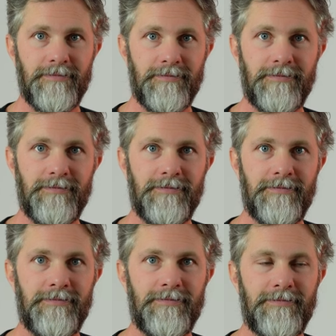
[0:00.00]

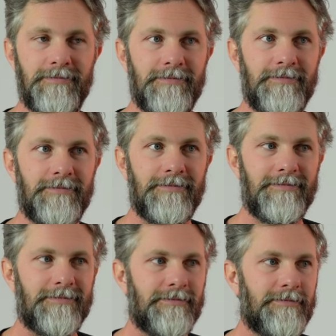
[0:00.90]

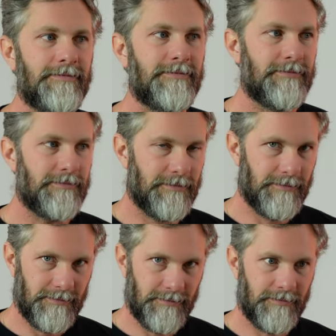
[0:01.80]

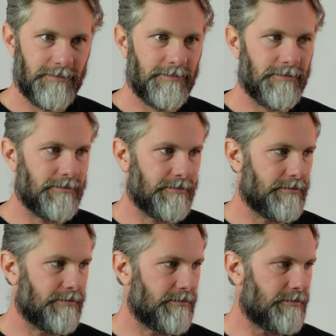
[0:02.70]

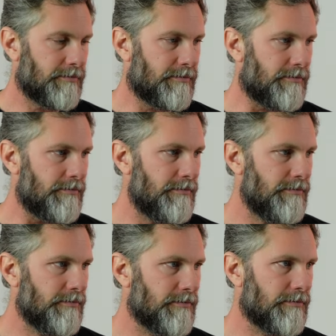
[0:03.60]

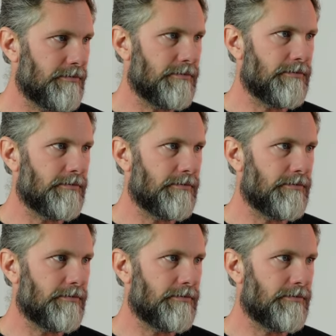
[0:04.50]
The person shown says nothing.